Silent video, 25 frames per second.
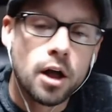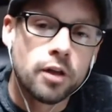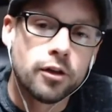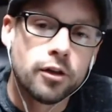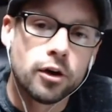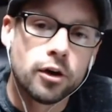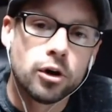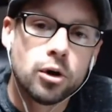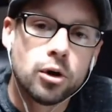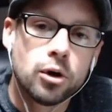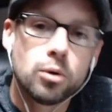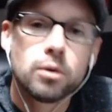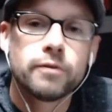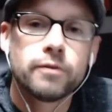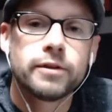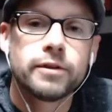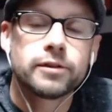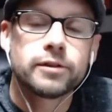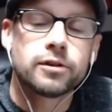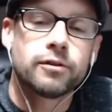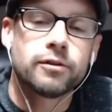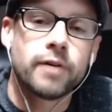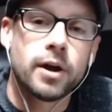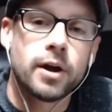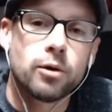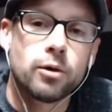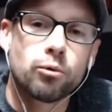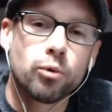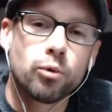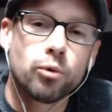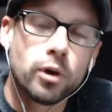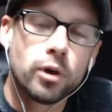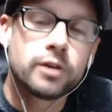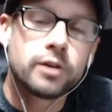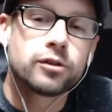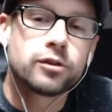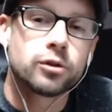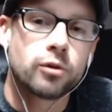the who of this event
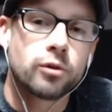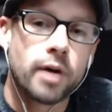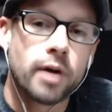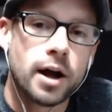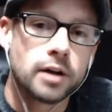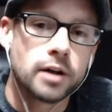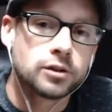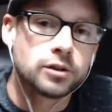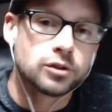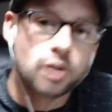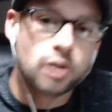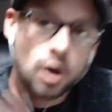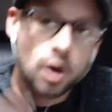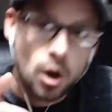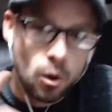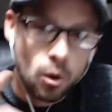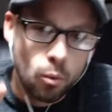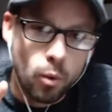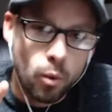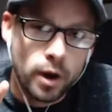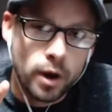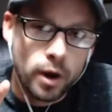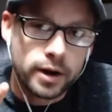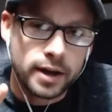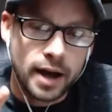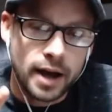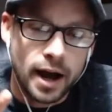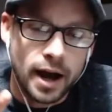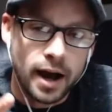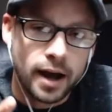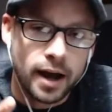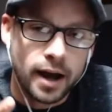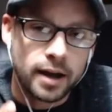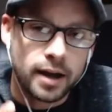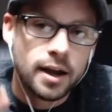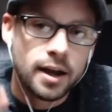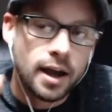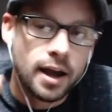really surrounds one
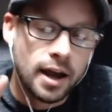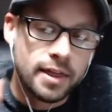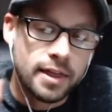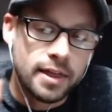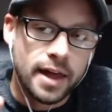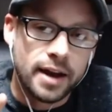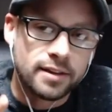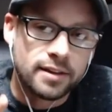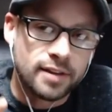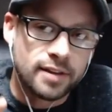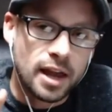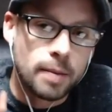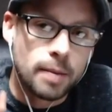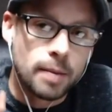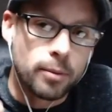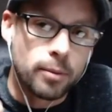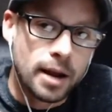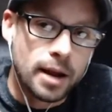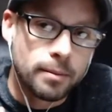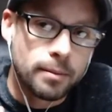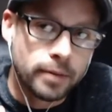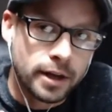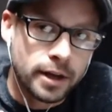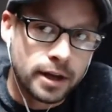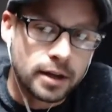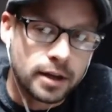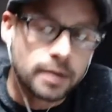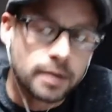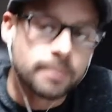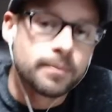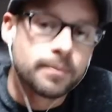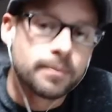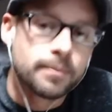guy, and that is Abraham Lincoln.